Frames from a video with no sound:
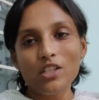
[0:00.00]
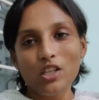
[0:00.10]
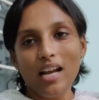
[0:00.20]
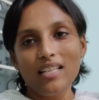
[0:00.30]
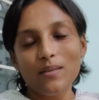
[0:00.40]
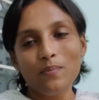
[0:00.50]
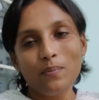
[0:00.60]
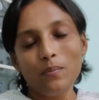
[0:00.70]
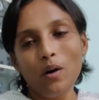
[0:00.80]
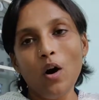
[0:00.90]
other chats,
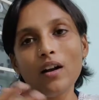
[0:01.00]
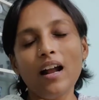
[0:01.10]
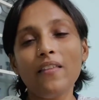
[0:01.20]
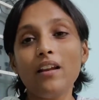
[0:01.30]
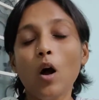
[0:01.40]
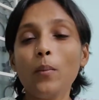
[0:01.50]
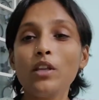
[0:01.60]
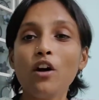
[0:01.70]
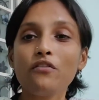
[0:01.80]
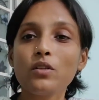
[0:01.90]
or rather, how
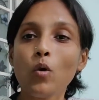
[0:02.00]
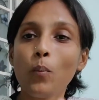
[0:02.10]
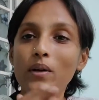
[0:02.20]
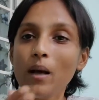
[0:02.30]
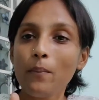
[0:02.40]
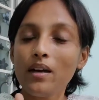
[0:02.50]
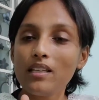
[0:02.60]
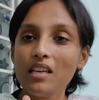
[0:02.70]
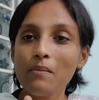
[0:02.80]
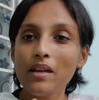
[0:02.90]
many of us open up our
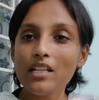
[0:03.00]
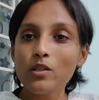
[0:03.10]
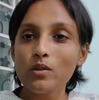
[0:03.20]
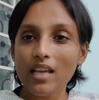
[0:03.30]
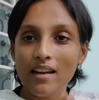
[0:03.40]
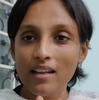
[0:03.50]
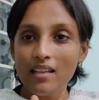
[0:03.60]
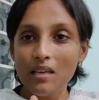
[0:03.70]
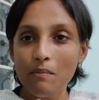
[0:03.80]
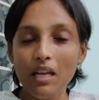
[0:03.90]
emails to send
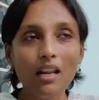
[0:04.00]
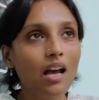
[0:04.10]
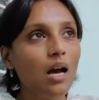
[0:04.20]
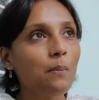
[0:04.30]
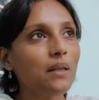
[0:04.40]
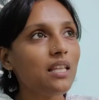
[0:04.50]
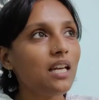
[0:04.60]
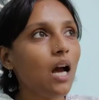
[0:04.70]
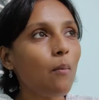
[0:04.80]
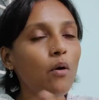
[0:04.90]
an email, but
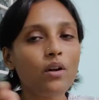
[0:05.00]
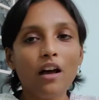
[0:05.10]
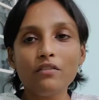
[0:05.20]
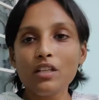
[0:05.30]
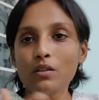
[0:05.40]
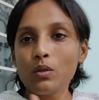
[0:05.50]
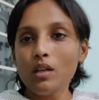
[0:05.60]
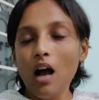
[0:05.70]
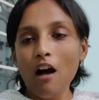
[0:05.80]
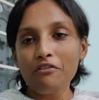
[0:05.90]
then come out after
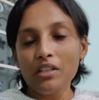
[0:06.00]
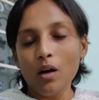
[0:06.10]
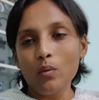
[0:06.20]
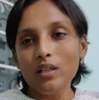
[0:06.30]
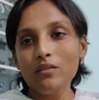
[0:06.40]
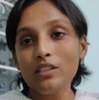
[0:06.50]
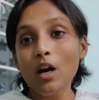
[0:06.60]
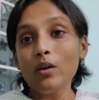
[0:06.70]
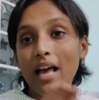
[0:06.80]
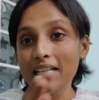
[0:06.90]
half an hour
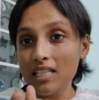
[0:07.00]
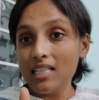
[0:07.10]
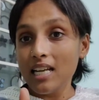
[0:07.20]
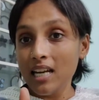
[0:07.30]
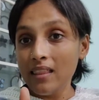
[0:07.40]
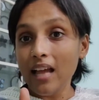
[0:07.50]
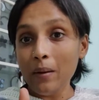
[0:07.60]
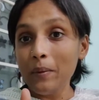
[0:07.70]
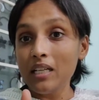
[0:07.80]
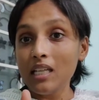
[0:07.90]
without actually sending
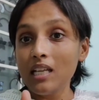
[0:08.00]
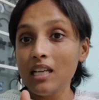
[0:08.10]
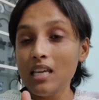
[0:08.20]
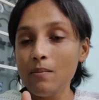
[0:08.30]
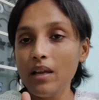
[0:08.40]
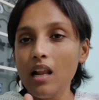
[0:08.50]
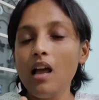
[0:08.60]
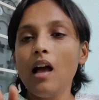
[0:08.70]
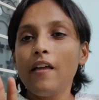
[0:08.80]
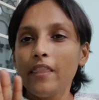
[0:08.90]
that particular email?
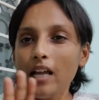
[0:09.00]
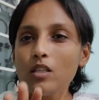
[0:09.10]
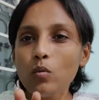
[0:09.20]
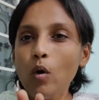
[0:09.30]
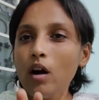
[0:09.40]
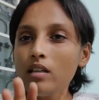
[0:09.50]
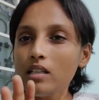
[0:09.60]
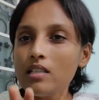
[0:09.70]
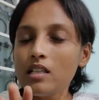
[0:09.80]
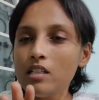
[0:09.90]
That's
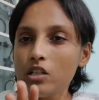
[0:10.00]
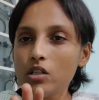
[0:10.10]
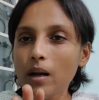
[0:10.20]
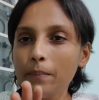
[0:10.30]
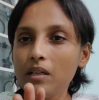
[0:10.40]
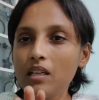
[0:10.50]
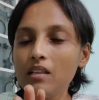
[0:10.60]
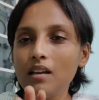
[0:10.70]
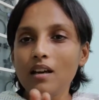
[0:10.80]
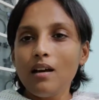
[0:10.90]
what is the
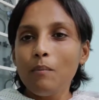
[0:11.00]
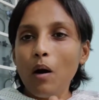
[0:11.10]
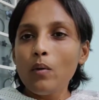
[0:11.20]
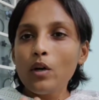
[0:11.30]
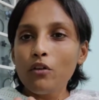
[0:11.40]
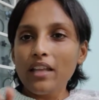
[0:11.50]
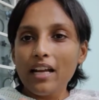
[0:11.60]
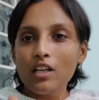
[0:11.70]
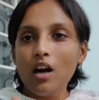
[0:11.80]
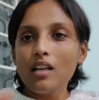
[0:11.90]
disrupting power of
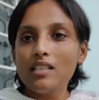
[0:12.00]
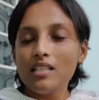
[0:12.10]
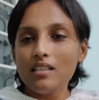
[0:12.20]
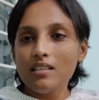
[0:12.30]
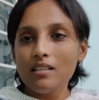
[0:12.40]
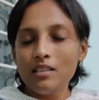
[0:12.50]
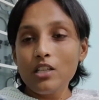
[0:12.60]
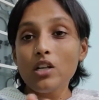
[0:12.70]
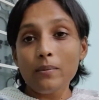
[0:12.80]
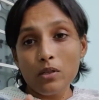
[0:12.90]
technology.
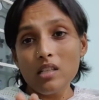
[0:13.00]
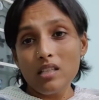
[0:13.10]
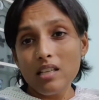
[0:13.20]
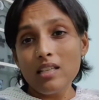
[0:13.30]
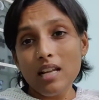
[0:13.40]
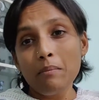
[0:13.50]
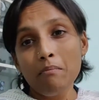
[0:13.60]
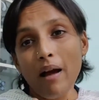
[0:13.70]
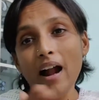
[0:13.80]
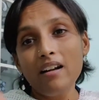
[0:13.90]
Disruption in the sense
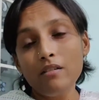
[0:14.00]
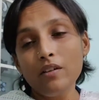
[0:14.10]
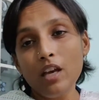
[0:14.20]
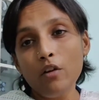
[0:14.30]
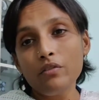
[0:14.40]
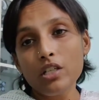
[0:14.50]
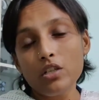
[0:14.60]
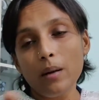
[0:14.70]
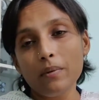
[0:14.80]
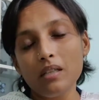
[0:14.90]
like bad way of
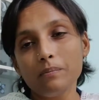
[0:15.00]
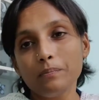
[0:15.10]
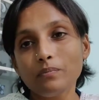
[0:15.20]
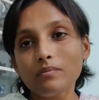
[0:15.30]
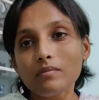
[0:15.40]
disrupting.